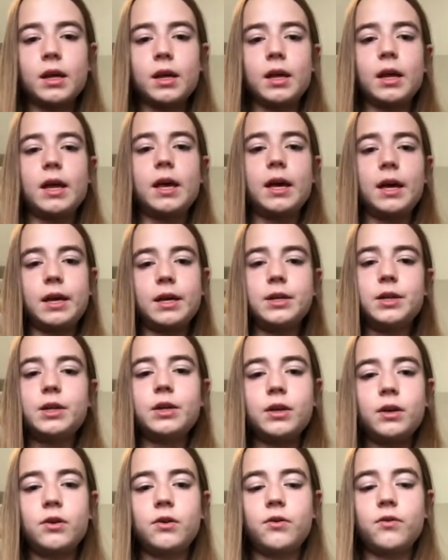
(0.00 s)
head
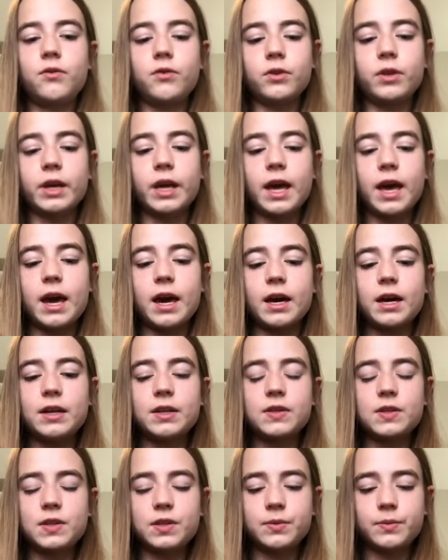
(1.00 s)
for the
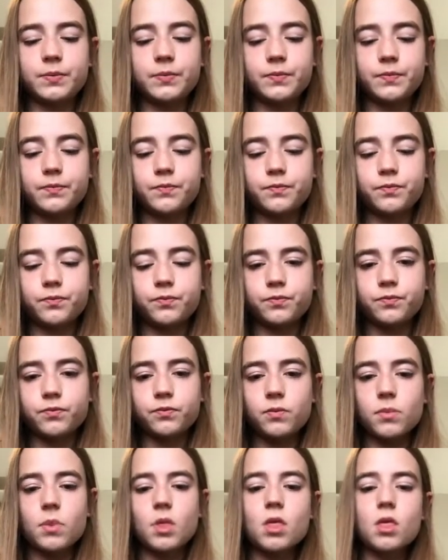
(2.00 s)
cat,
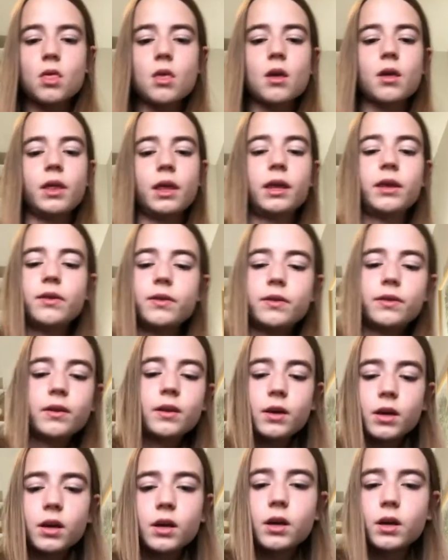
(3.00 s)
like
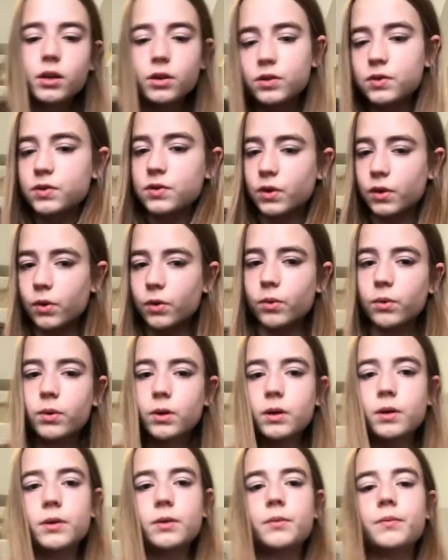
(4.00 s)

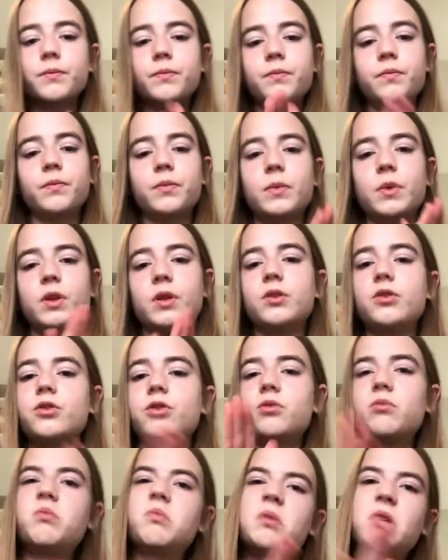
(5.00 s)
so.
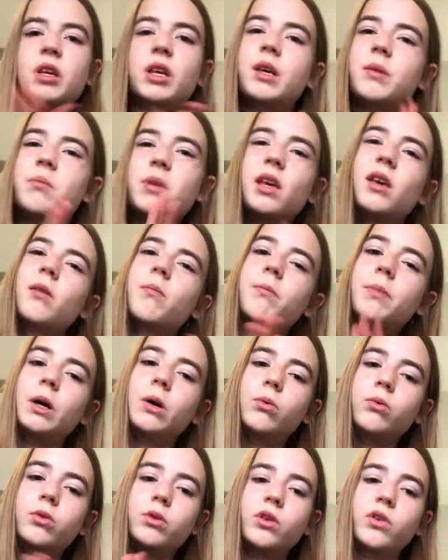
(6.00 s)
It can be
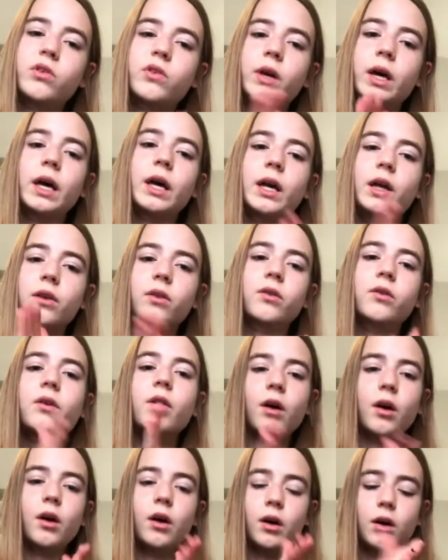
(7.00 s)
about the size
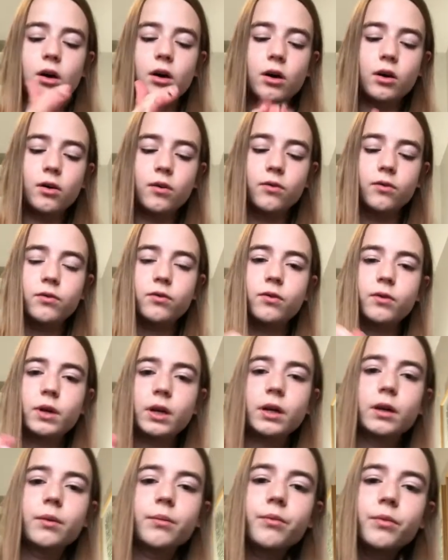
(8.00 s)
of
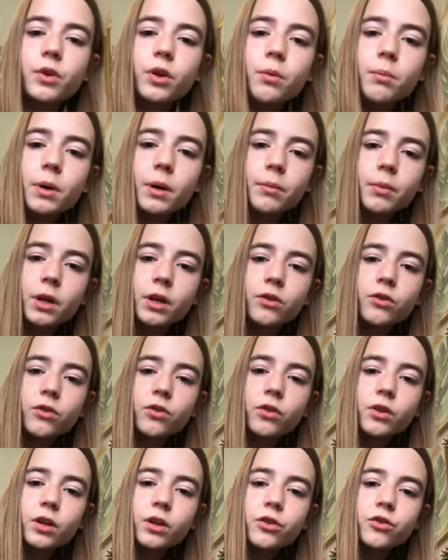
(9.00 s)
your pumpkin,
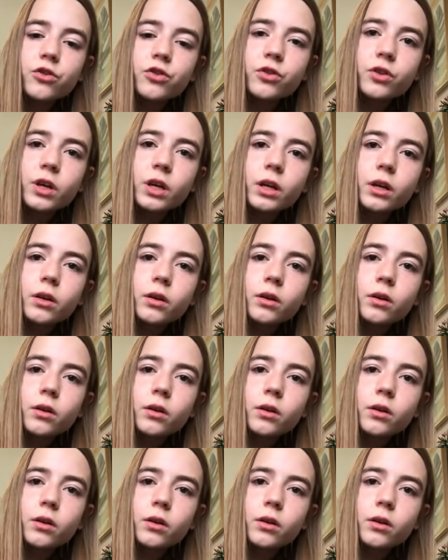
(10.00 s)
so then just kind of